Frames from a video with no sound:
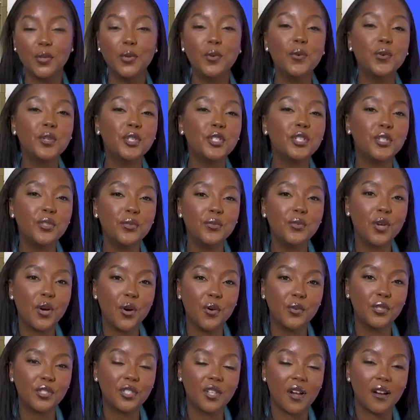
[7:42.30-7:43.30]
Who are two
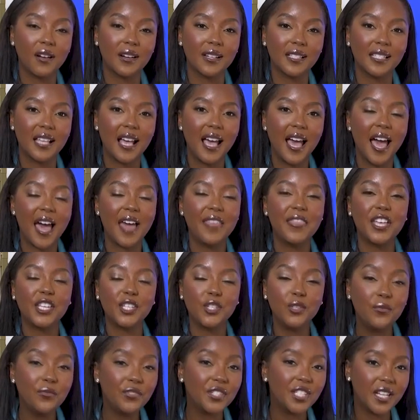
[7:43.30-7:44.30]
co stars
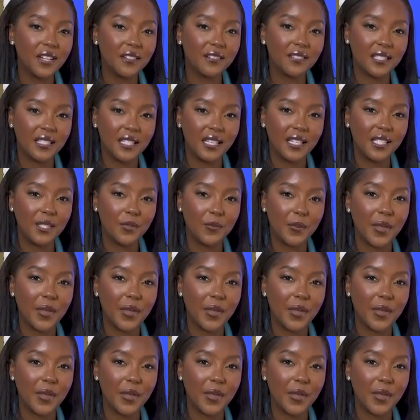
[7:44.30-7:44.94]
that you shared scenes